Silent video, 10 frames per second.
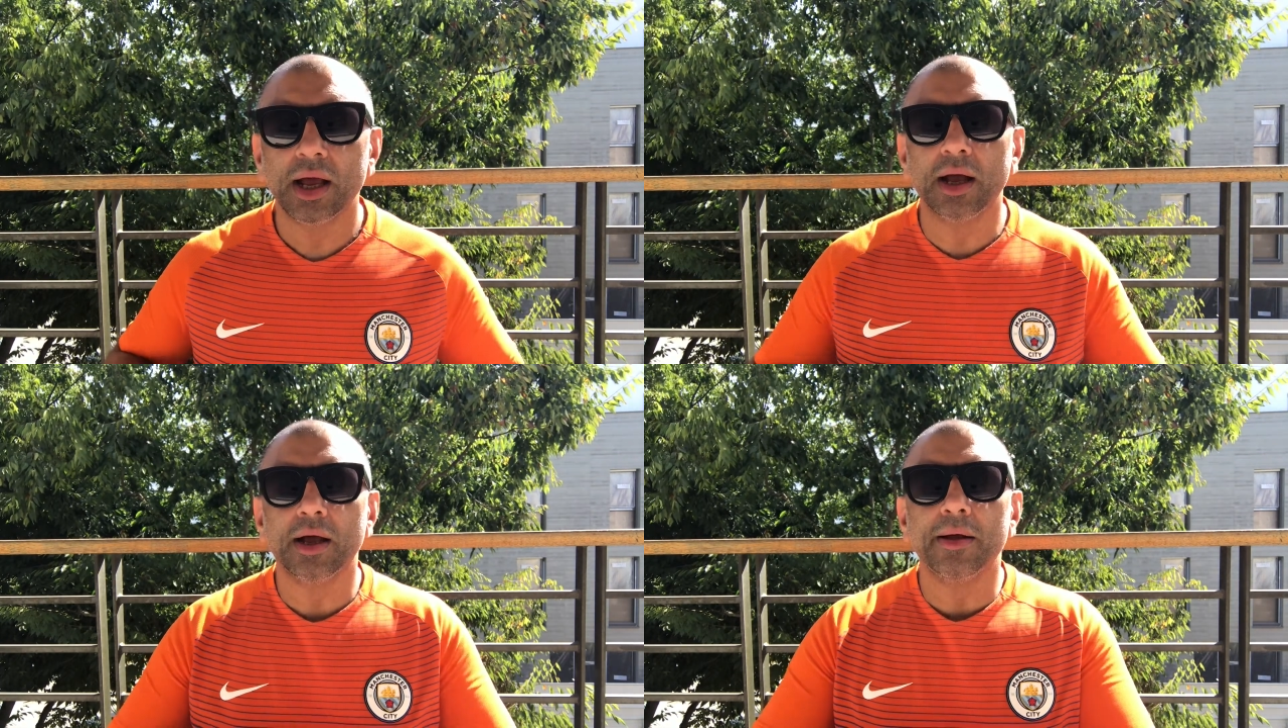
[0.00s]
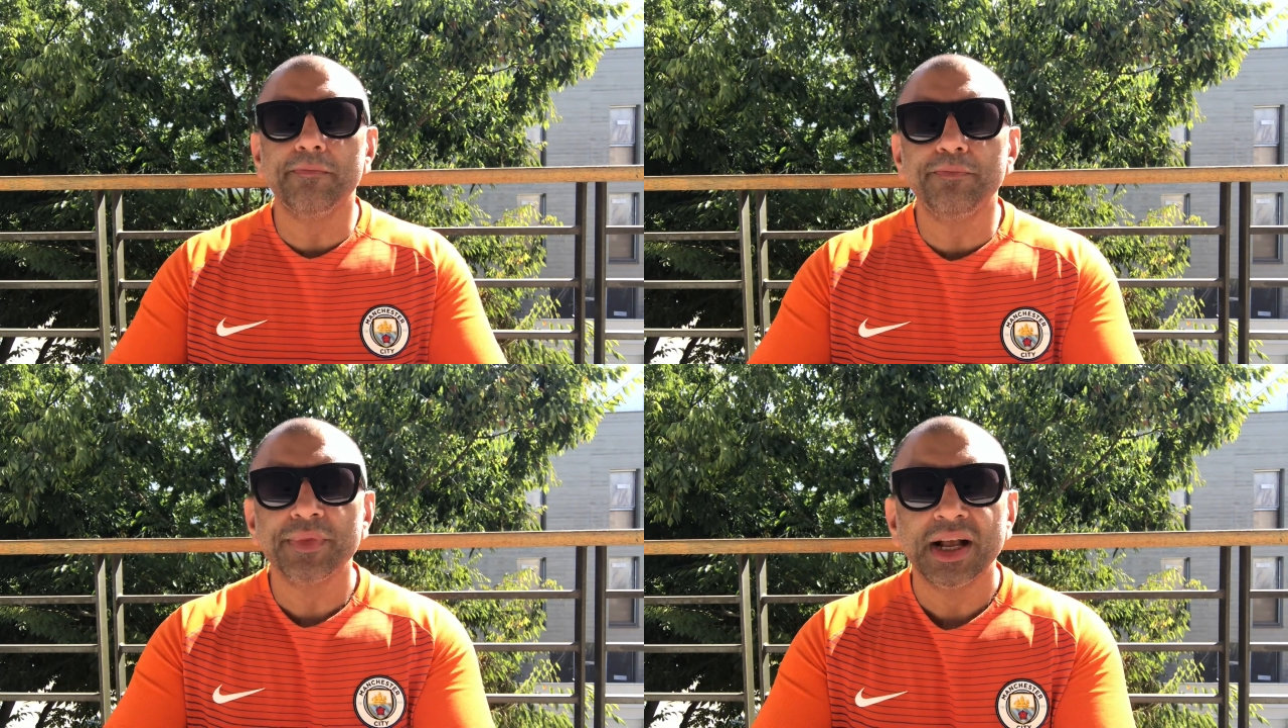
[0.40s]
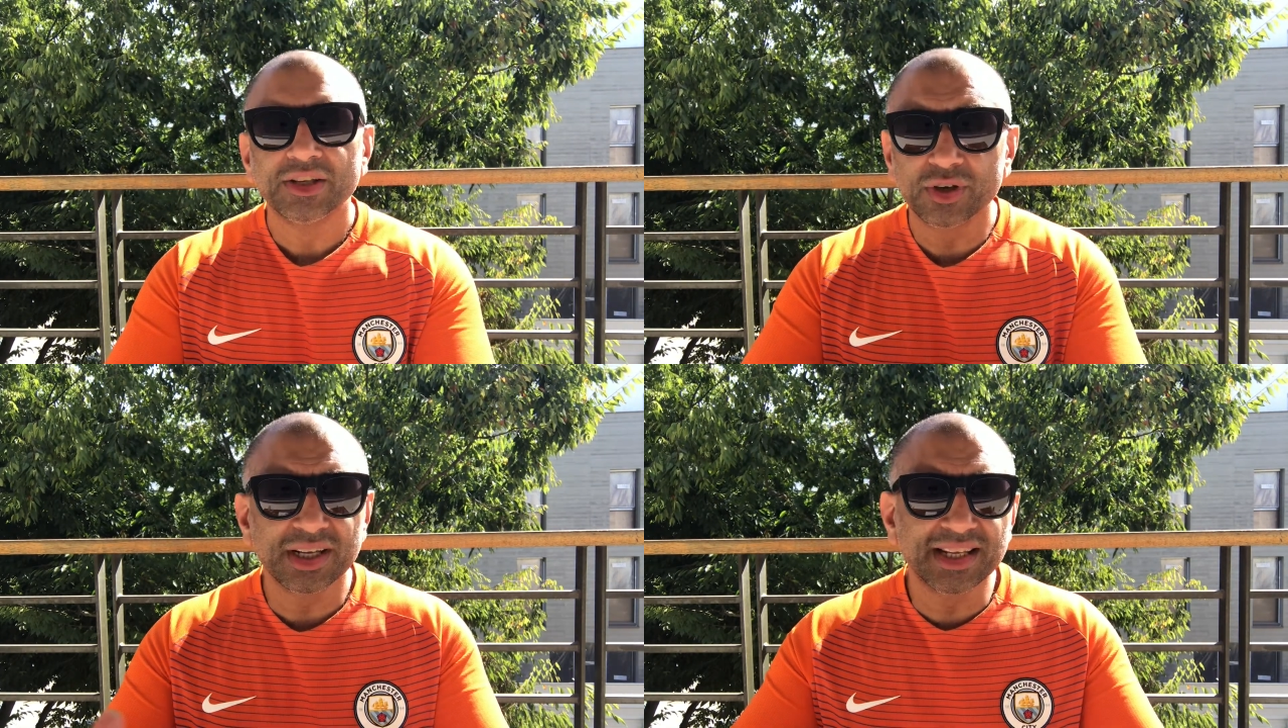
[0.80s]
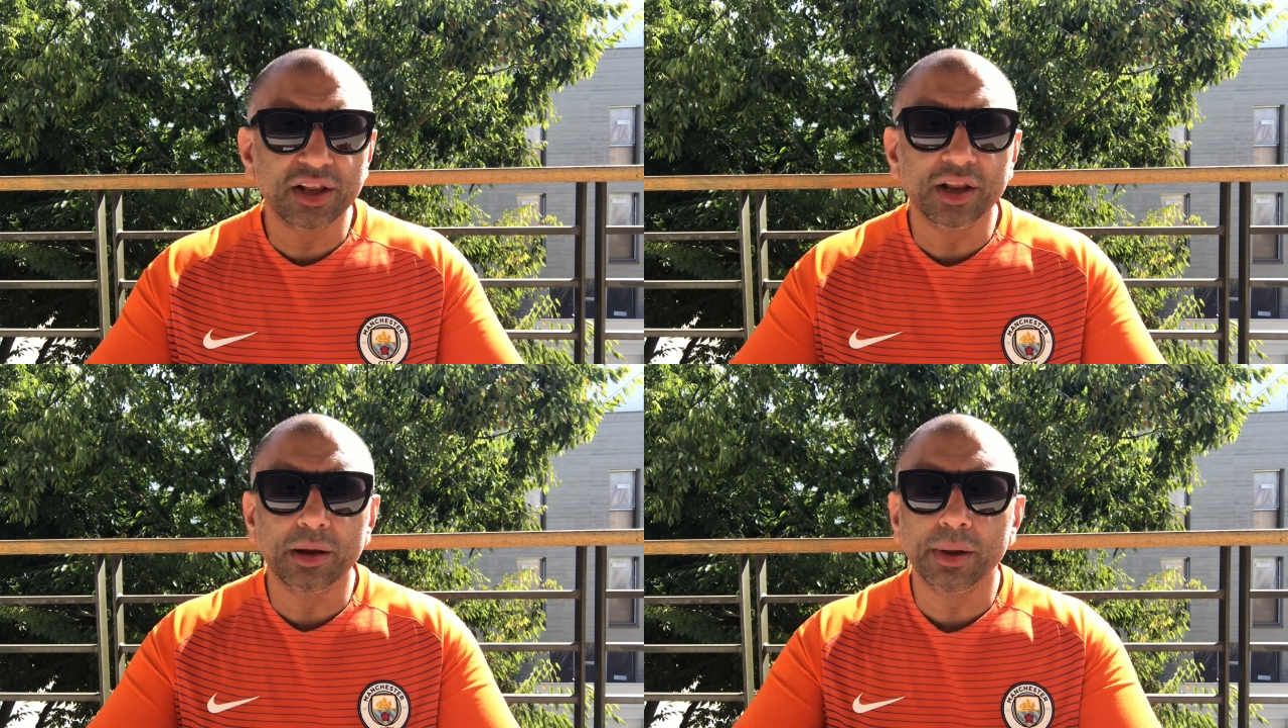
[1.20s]
So I'm going to tell
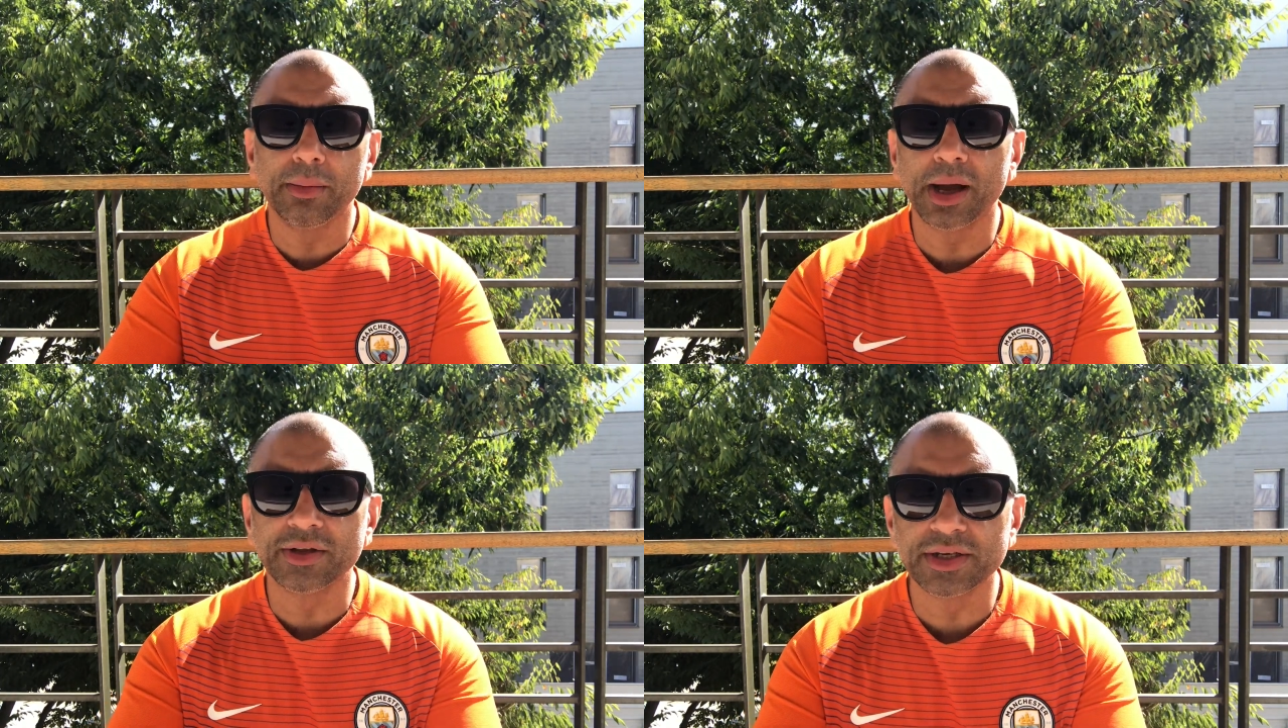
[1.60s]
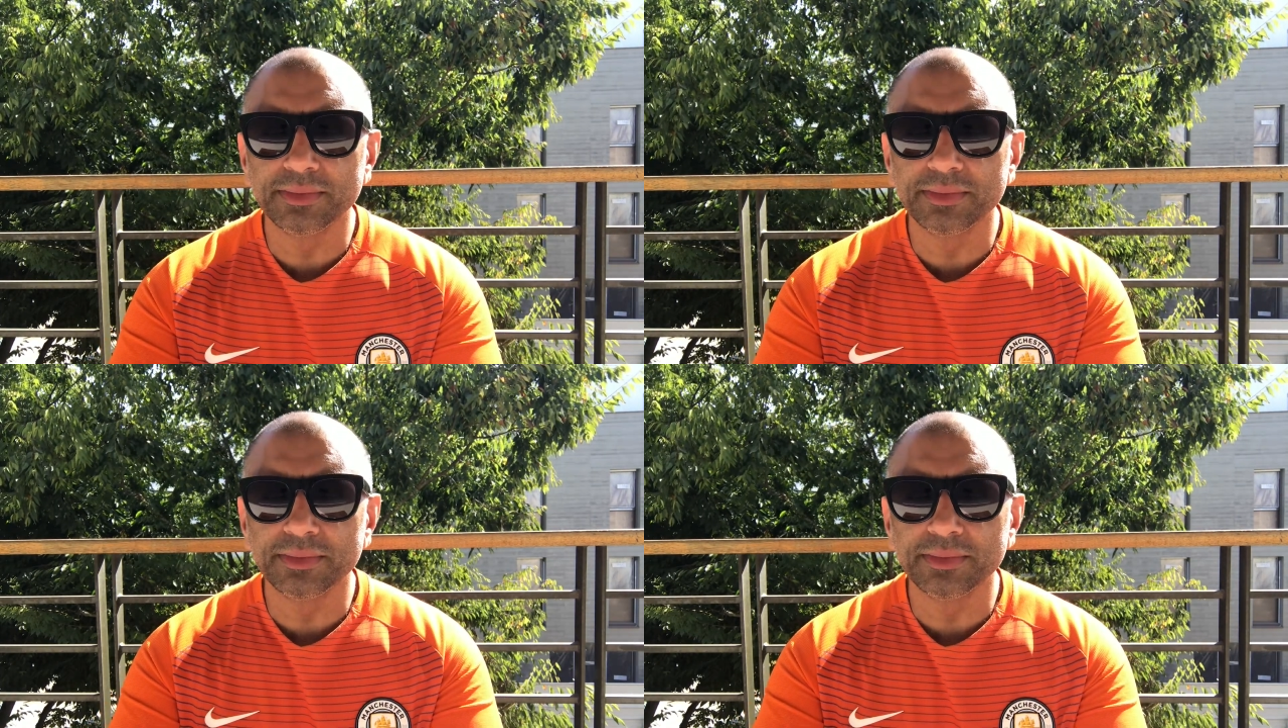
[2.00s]
you a little bit about